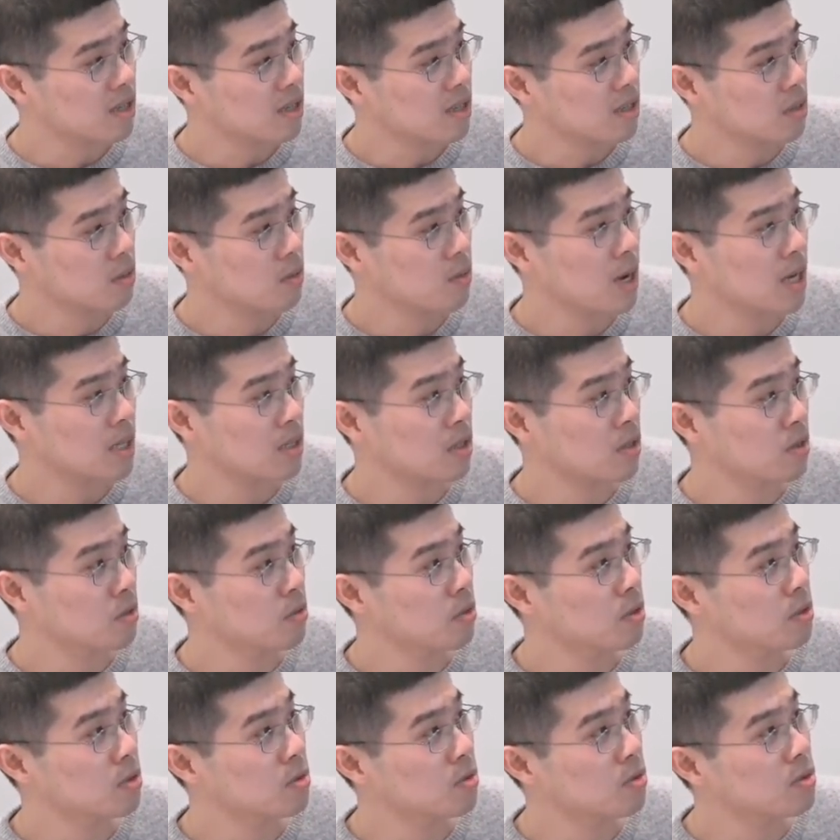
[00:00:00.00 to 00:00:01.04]
So what you
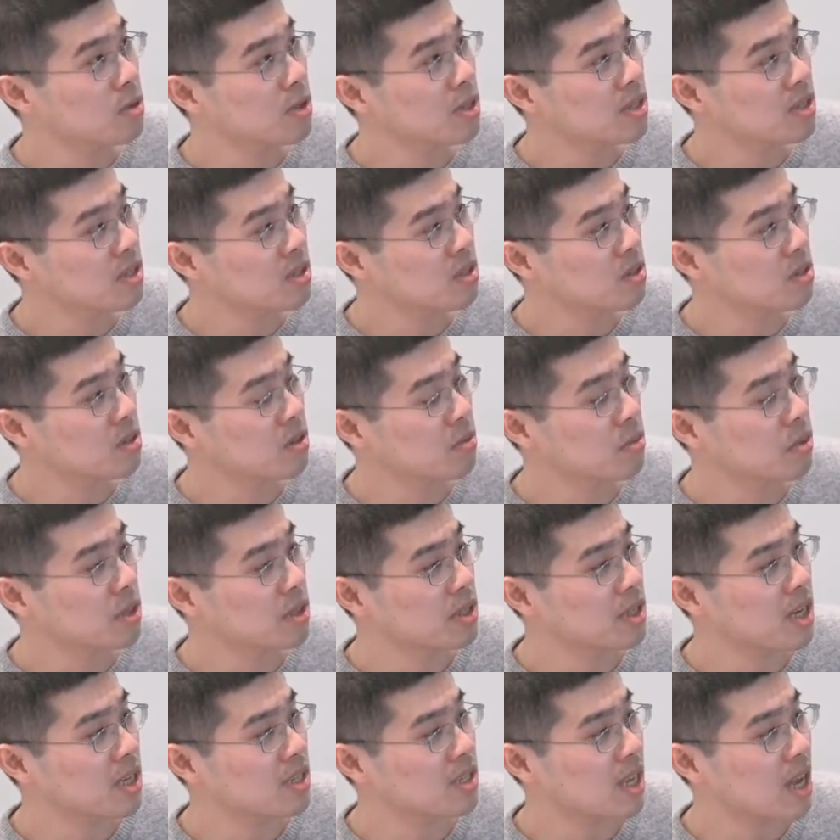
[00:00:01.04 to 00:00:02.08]
will do is you will
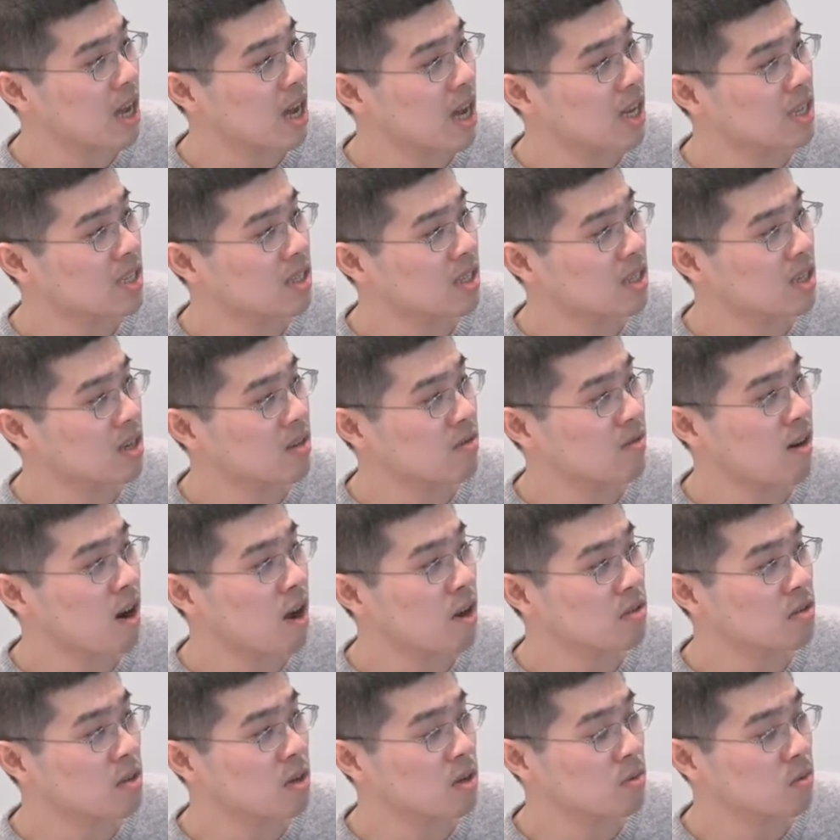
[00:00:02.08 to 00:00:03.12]
just ask uh,
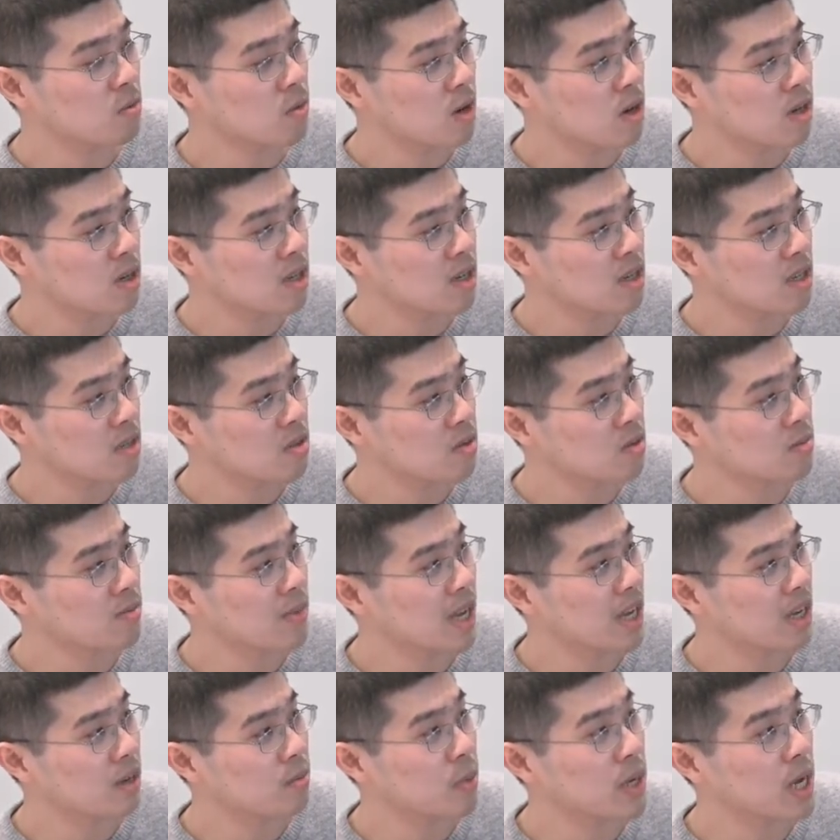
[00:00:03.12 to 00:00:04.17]
crowdsource workers to
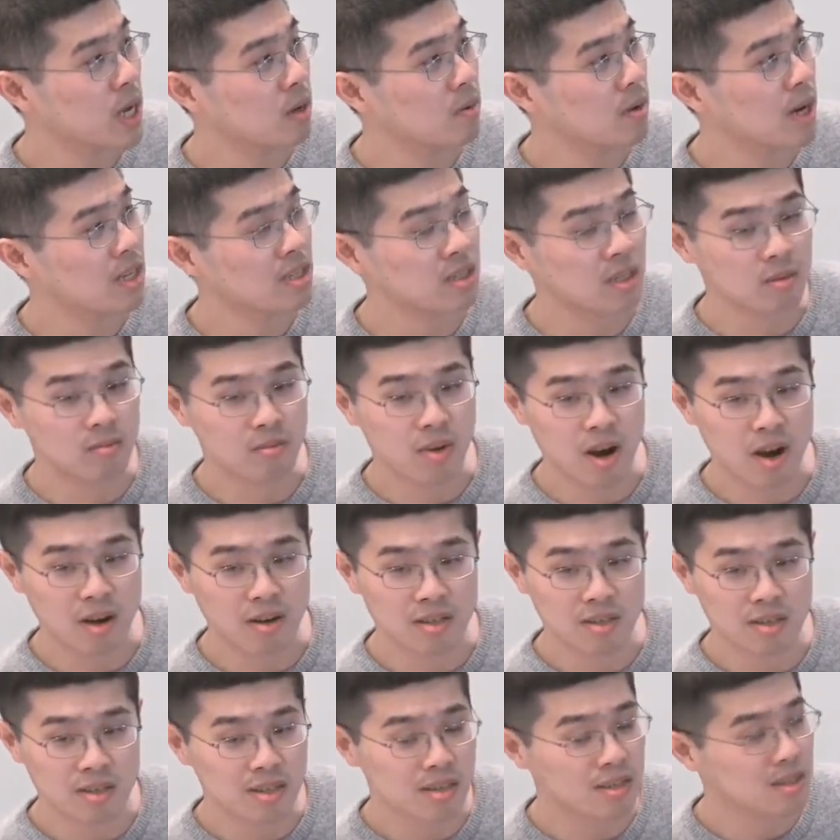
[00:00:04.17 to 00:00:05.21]
make pairwise
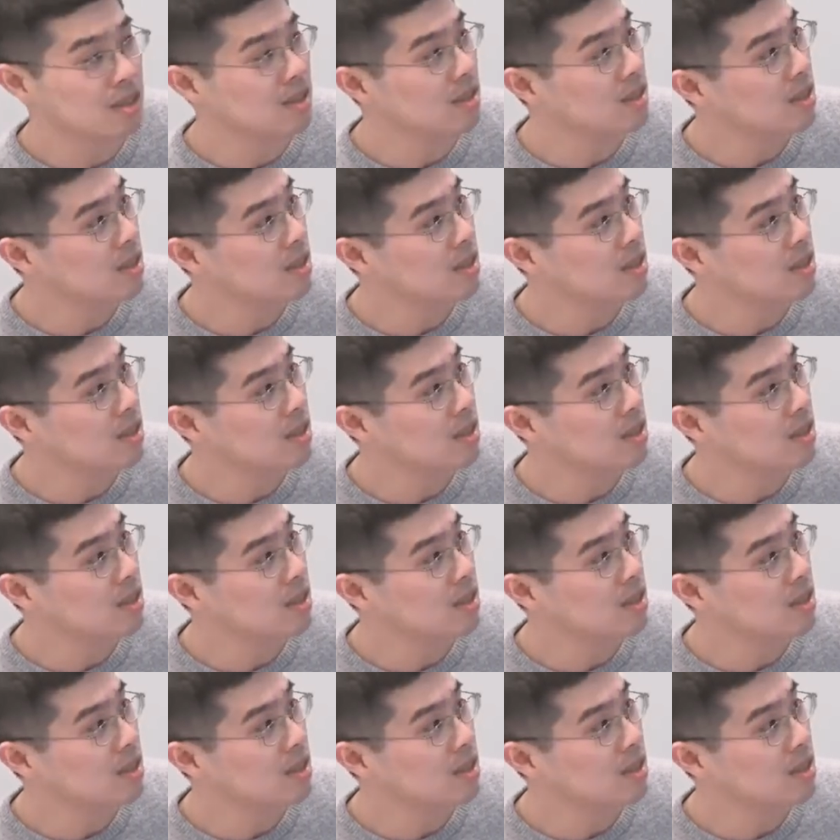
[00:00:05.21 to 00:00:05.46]
comparisons.